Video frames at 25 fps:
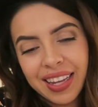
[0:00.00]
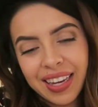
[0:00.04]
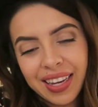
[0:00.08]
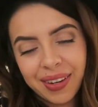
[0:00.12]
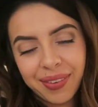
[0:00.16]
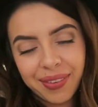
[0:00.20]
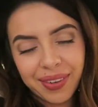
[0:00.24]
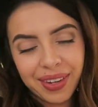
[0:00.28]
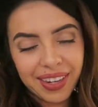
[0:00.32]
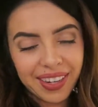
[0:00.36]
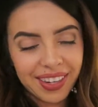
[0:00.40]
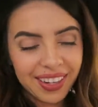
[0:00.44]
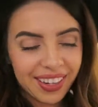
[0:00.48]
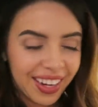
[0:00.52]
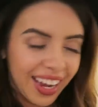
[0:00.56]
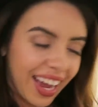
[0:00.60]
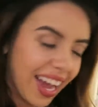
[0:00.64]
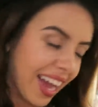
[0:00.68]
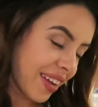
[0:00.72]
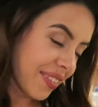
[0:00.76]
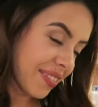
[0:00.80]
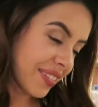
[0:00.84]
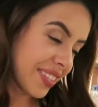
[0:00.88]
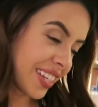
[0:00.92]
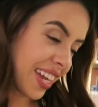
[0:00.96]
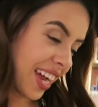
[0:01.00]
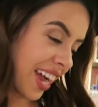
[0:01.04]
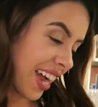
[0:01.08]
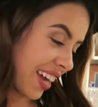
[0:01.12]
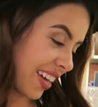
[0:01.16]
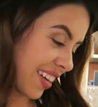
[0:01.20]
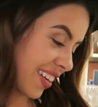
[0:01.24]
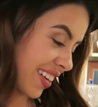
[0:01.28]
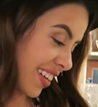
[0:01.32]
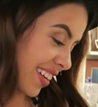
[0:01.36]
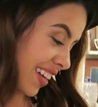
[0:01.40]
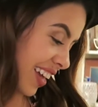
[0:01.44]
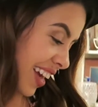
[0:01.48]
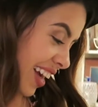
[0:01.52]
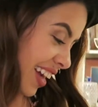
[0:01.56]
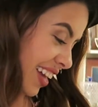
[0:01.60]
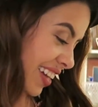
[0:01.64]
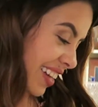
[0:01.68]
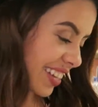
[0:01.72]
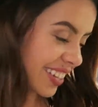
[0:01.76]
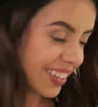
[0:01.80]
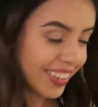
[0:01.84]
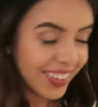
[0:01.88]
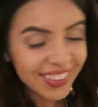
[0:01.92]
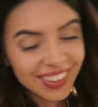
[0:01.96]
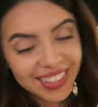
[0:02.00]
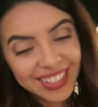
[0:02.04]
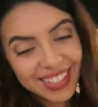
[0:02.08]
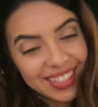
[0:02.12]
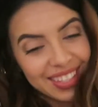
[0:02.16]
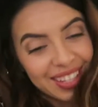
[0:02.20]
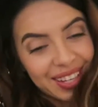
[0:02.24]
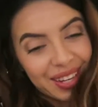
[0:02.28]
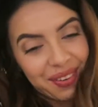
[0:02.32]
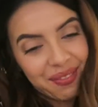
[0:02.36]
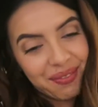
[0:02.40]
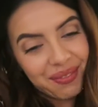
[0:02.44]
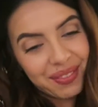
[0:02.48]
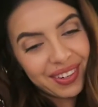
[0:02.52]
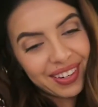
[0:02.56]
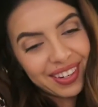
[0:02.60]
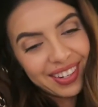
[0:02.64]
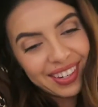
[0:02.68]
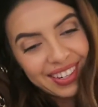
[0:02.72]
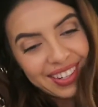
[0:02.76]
anyway, I'm tired. I need to go to sleep.